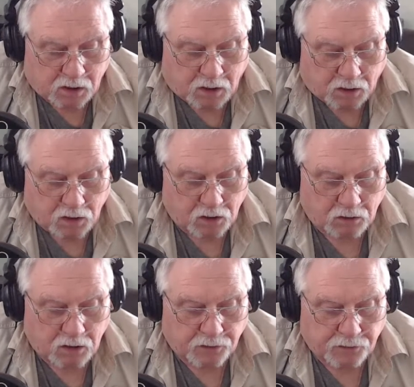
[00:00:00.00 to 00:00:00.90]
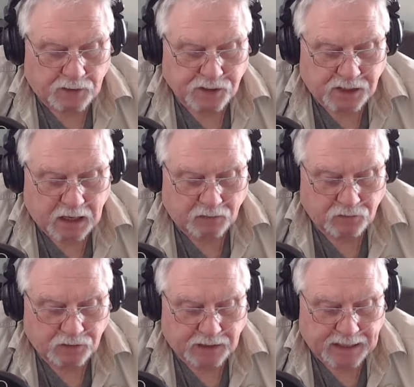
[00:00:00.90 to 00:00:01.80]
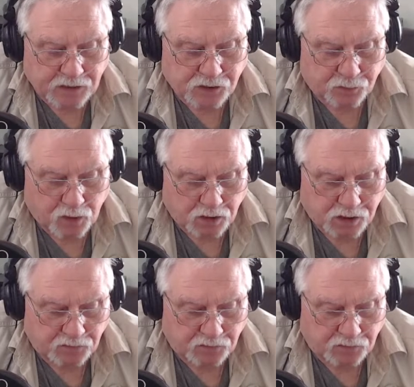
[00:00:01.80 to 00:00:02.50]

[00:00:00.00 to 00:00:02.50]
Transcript: Carter authorized Calvert to cast a proxy